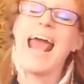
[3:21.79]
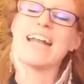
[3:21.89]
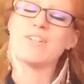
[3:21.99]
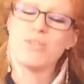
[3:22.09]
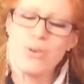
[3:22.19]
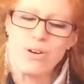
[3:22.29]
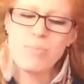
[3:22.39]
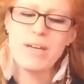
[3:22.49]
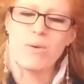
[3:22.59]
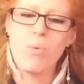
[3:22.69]
And it took
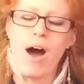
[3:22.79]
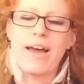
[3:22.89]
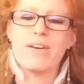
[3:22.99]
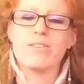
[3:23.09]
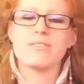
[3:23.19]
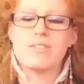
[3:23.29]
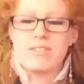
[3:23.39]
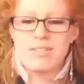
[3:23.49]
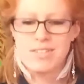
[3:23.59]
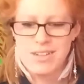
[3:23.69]
me a while to
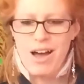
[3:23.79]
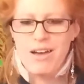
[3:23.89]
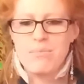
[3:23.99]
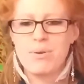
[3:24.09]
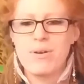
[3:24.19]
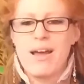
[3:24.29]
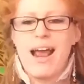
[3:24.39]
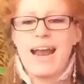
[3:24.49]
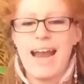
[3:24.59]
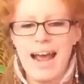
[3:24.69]
stop
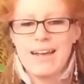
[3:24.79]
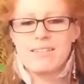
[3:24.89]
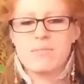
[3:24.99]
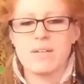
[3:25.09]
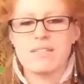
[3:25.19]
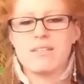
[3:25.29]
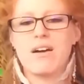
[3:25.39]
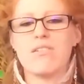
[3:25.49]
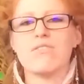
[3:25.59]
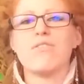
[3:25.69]
and ask
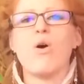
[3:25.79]
myself,